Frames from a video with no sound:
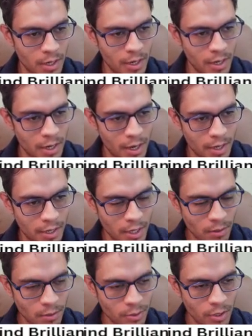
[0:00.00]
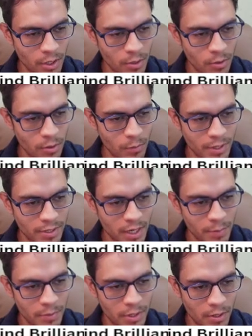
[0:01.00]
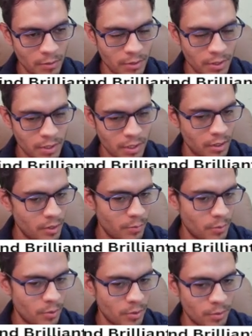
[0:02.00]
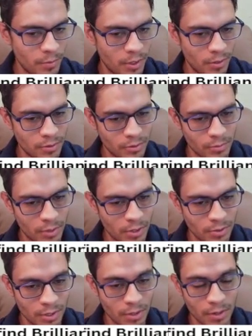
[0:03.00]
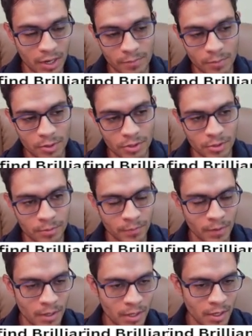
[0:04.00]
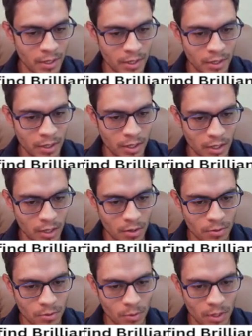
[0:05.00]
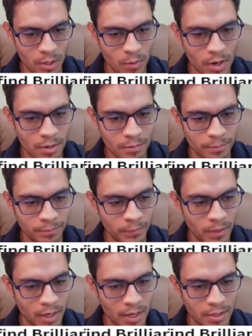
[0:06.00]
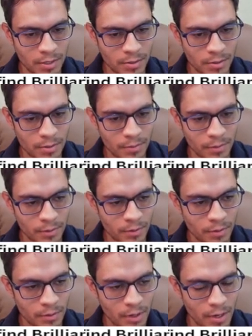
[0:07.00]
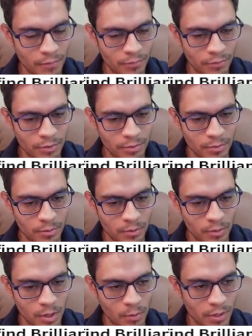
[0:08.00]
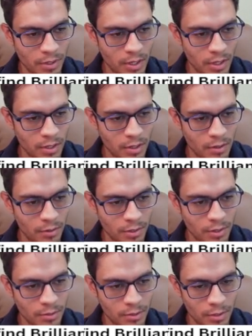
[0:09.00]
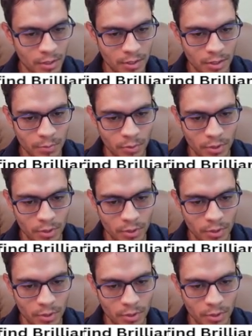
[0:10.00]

I can also ignore what is happening on this side of the board because they don't have much. King goes to a1, castle. If we take here this pawn in the